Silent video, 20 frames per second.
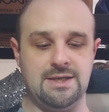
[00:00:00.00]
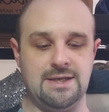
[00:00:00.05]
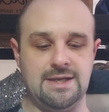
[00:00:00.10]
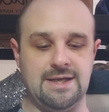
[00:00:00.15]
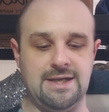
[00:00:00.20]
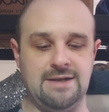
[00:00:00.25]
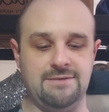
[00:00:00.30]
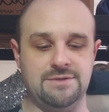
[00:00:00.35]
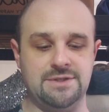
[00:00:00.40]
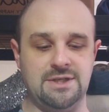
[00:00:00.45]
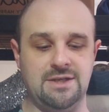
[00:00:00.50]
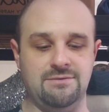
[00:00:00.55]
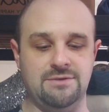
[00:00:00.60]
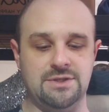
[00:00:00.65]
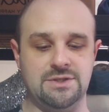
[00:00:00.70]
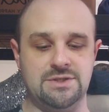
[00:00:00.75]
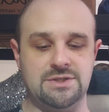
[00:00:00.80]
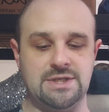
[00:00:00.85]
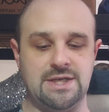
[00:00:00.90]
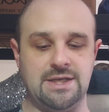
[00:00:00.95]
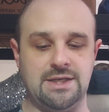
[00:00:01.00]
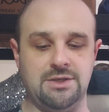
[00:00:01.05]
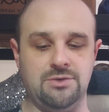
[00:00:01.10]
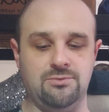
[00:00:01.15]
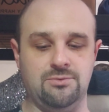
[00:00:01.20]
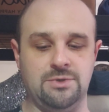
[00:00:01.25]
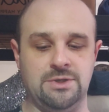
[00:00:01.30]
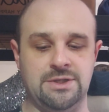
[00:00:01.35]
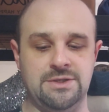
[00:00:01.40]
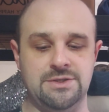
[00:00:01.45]
I'd have to give the second
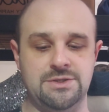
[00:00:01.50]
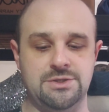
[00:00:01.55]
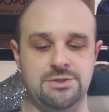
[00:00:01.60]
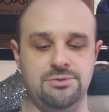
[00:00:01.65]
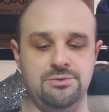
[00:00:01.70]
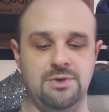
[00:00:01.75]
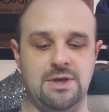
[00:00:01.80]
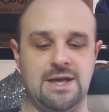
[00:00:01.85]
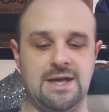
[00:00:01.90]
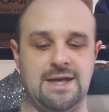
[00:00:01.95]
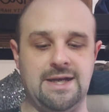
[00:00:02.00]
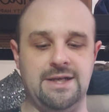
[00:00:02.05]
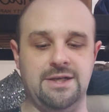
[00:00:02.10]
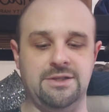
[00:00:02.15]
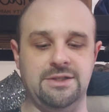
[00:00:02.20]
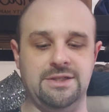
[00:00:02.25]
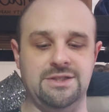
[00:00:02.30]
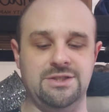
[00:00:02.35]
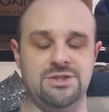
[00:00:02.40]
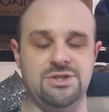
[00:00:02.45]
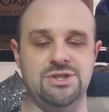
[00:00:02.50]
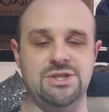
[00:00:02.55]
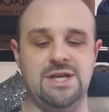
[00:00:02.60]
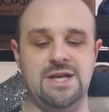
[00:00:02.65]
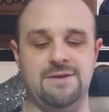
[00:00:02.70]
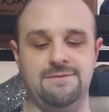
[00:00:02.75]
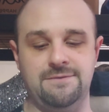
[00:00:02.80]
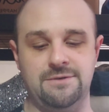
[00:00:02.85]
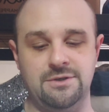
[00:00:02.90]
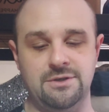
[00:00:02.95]
one to Kyle and Jeff.